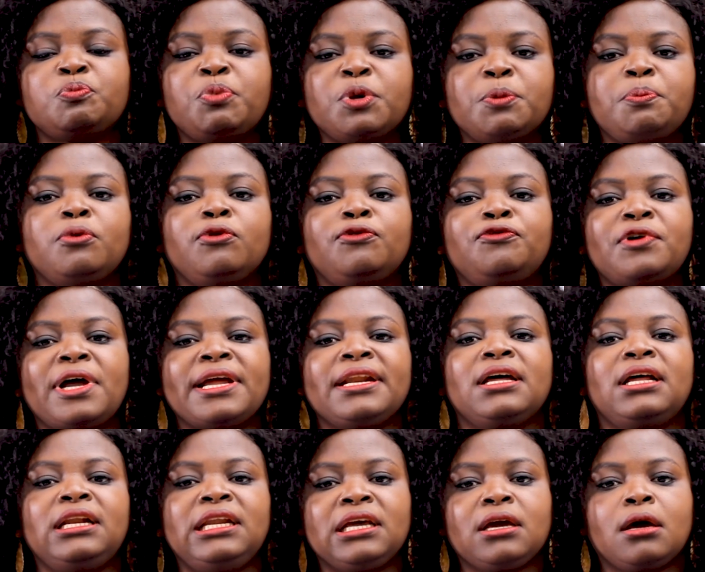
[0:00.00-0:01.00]
people
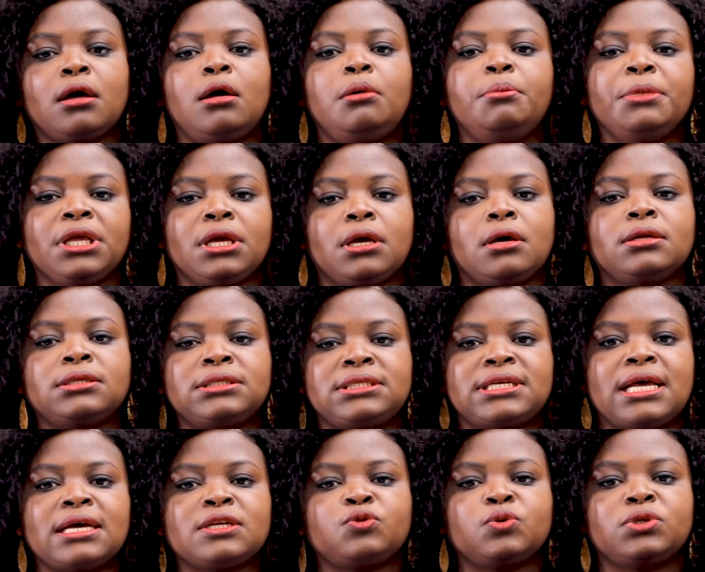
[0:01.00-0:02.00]
finally come in
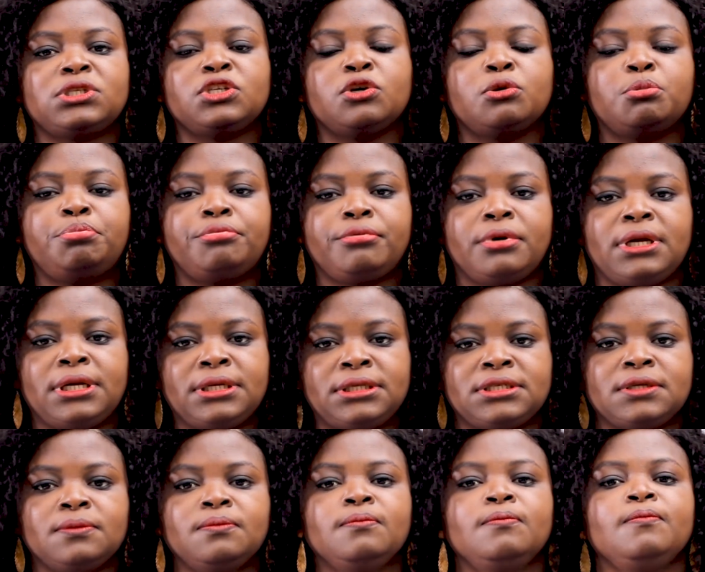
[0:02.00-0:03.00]
contact with your brand.
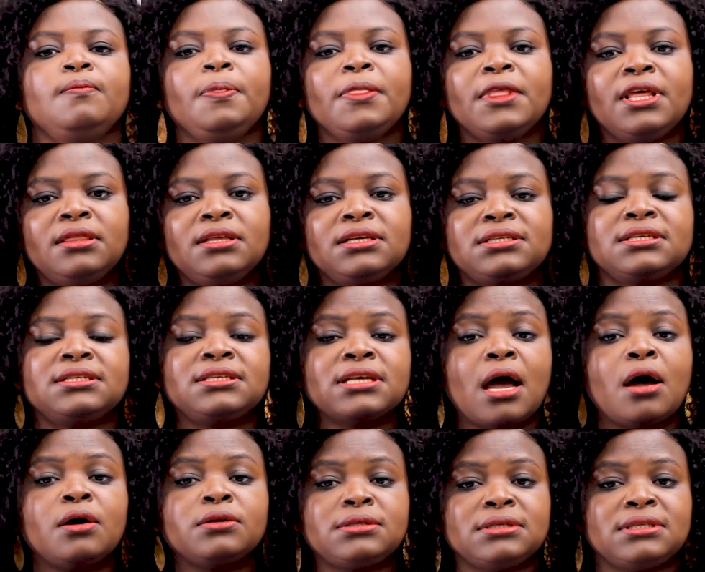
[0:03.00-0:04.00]
This is
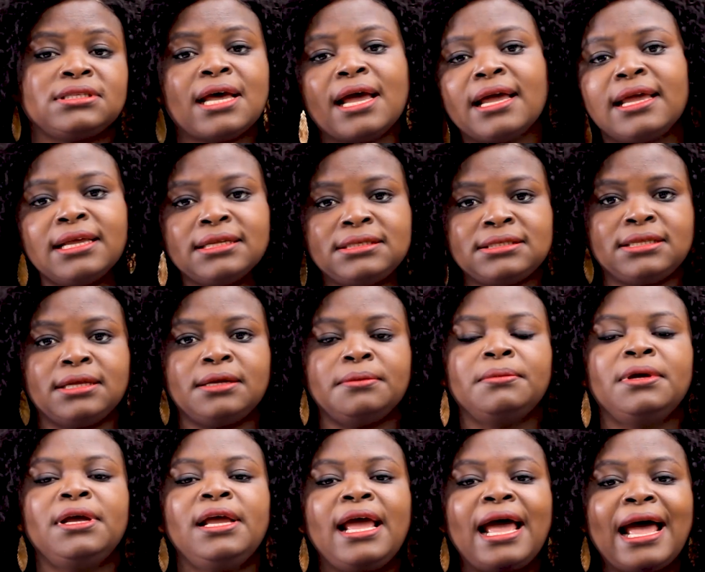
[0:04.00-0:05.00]
how to target them.
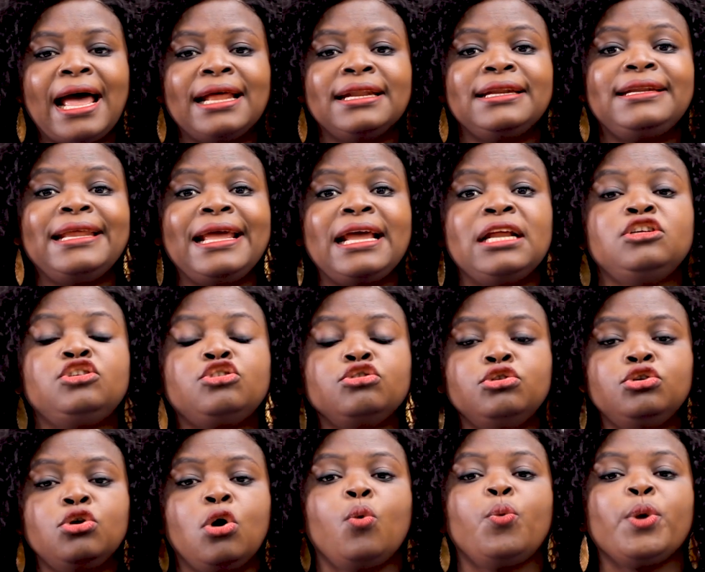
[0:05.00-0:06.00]
And then you
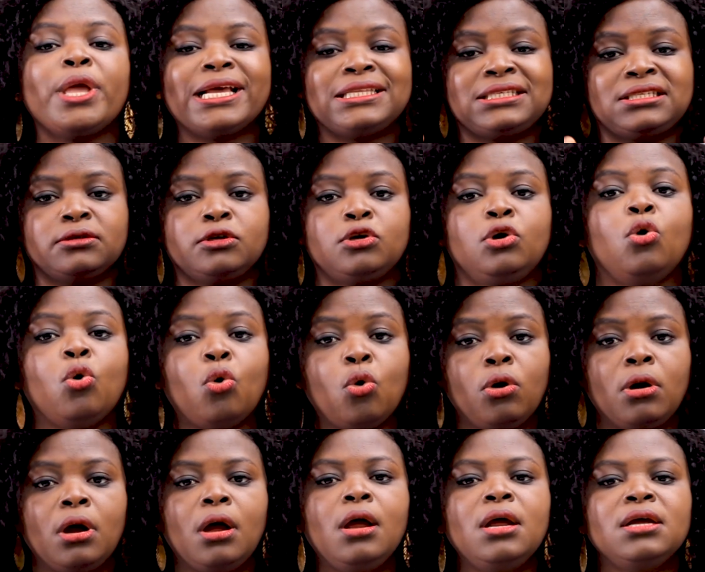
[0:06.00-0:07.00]
know where to
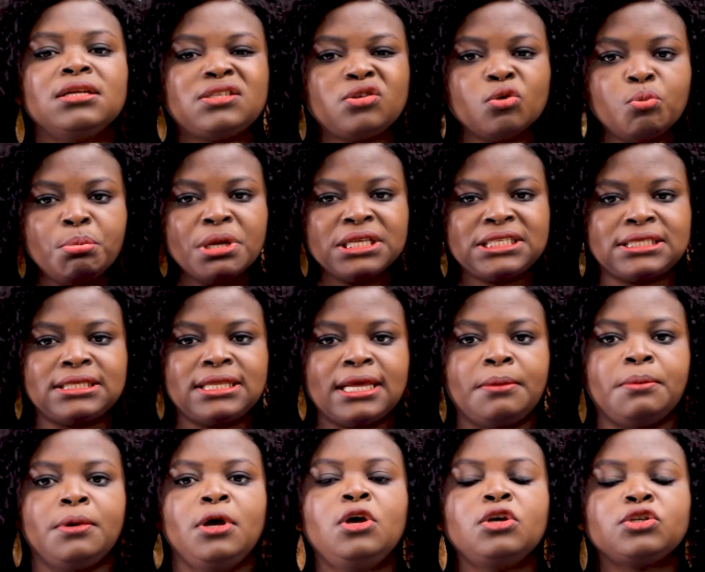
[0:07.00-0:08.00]
go to meet
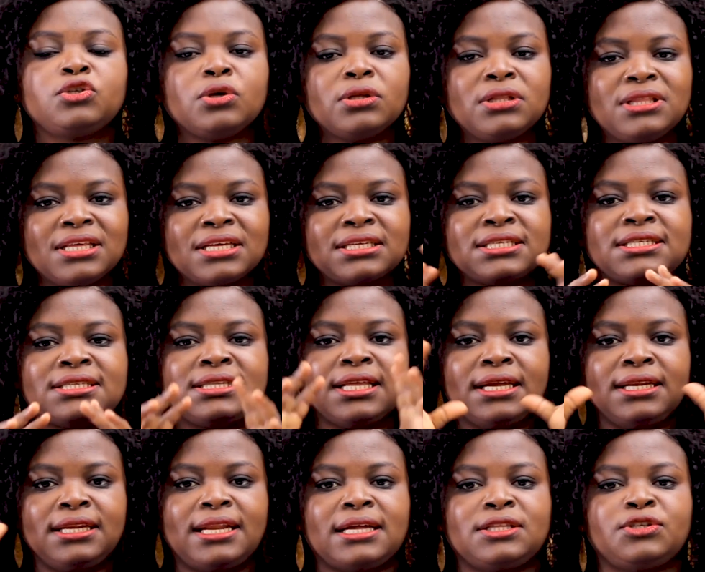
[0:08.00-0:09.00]
them. So this
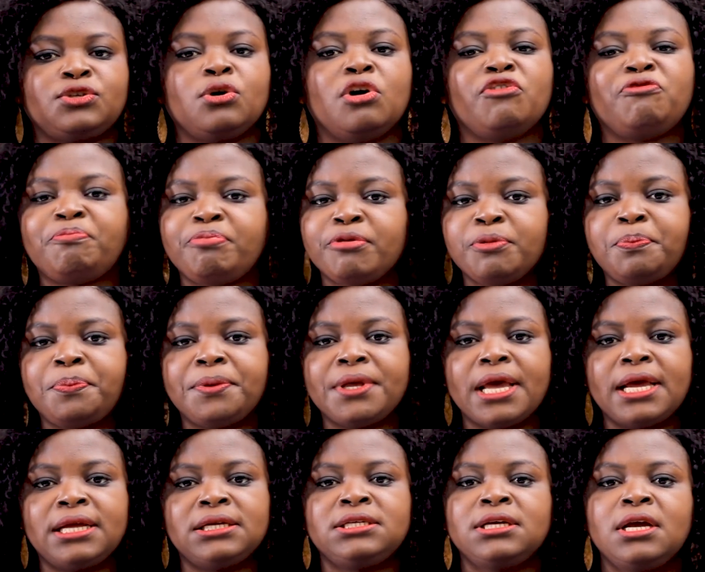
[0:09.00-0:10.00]
thing that you have
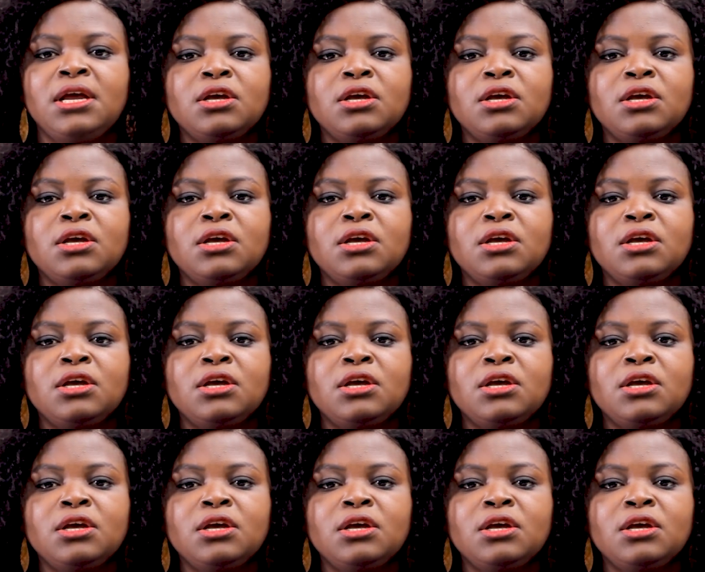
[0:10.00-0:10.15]
prepared